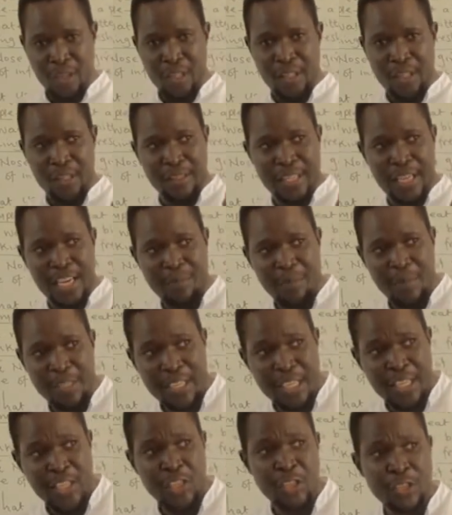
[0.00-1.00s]
the
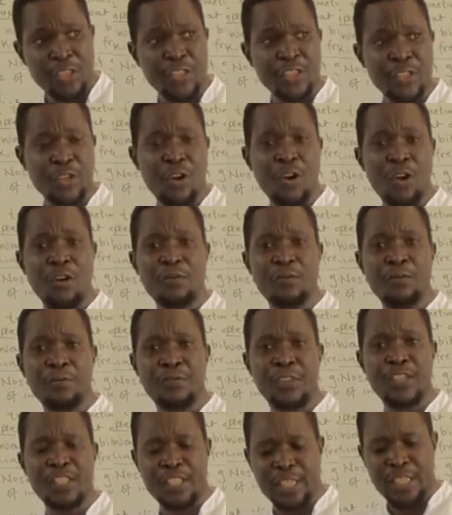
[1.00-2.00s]
limitations of
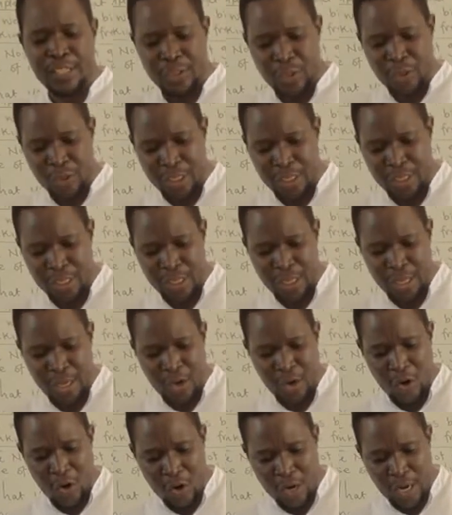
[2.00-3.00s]
the sensory
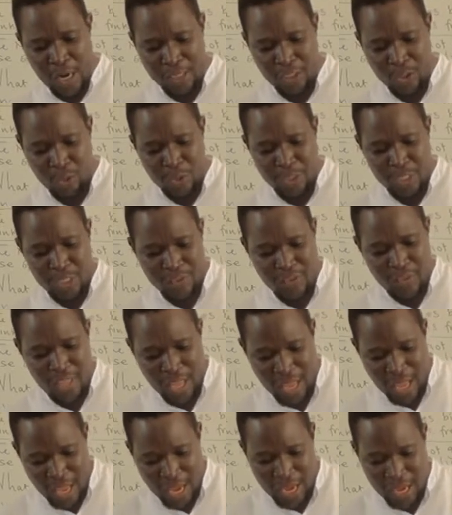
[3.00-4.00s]
organs, which is
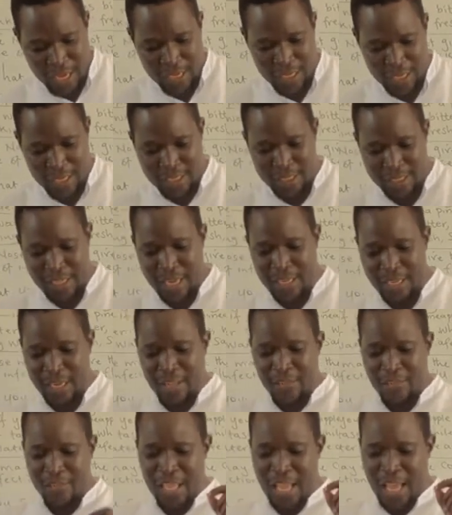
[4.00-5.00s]
the eye, is that
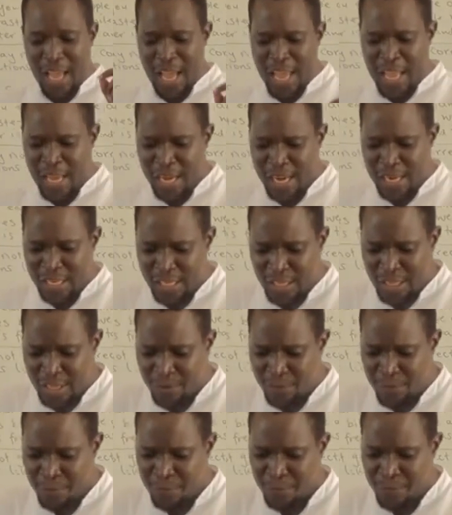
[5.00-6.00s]
the eye can
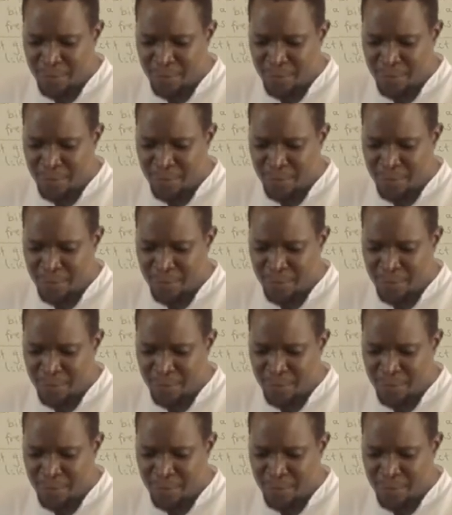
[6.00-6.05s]
give